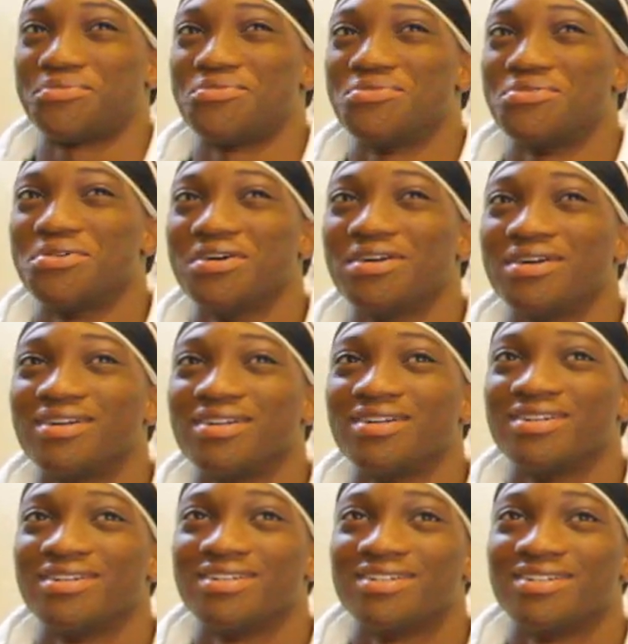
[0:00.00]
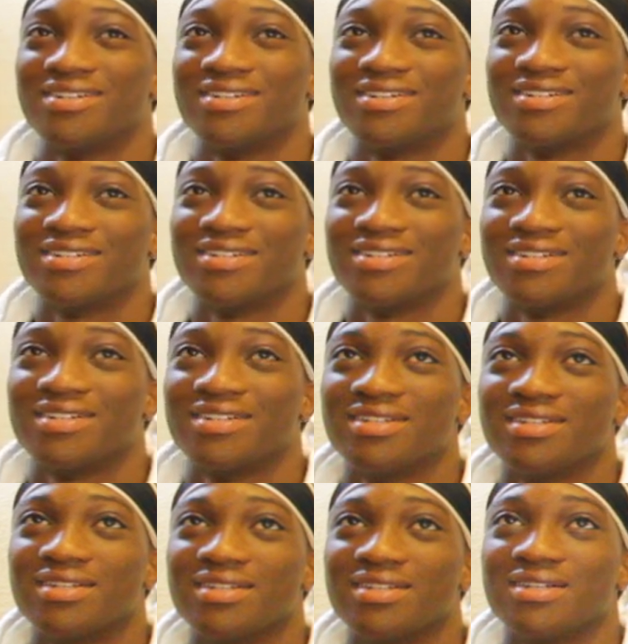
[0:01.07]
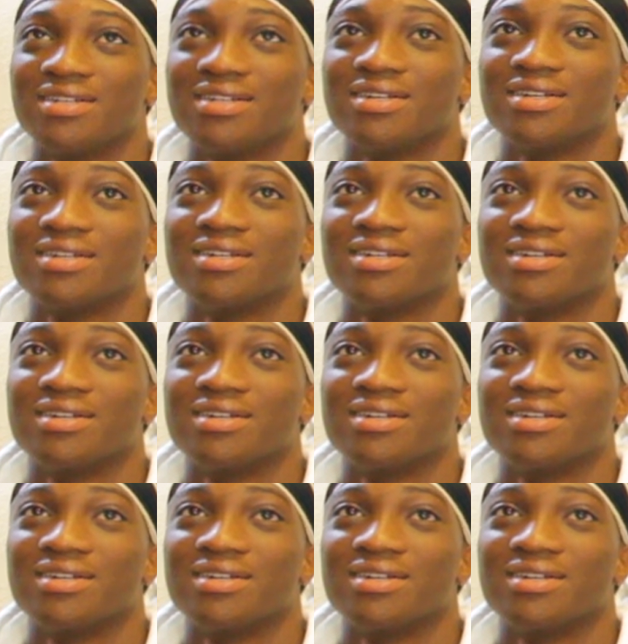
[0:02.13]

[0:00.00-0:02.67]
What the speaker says: [no speech]